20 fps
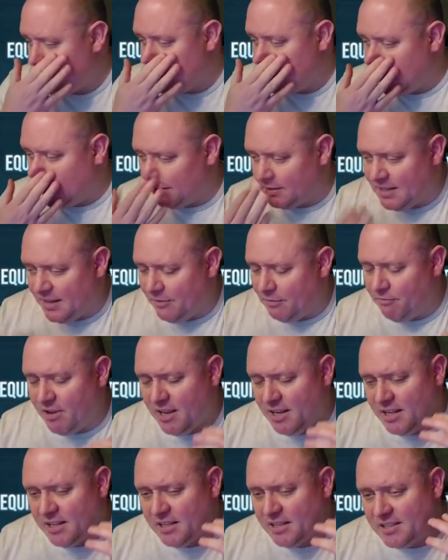And I was even
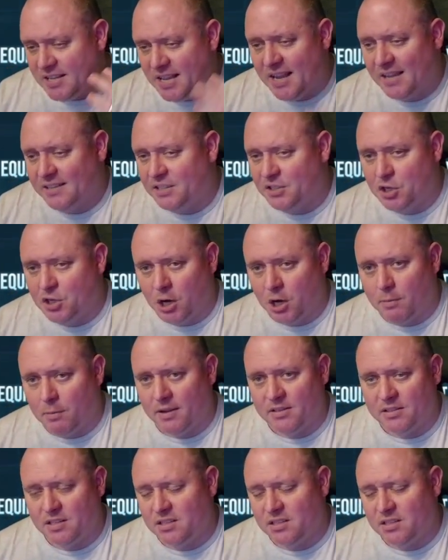reading Tex's comments, and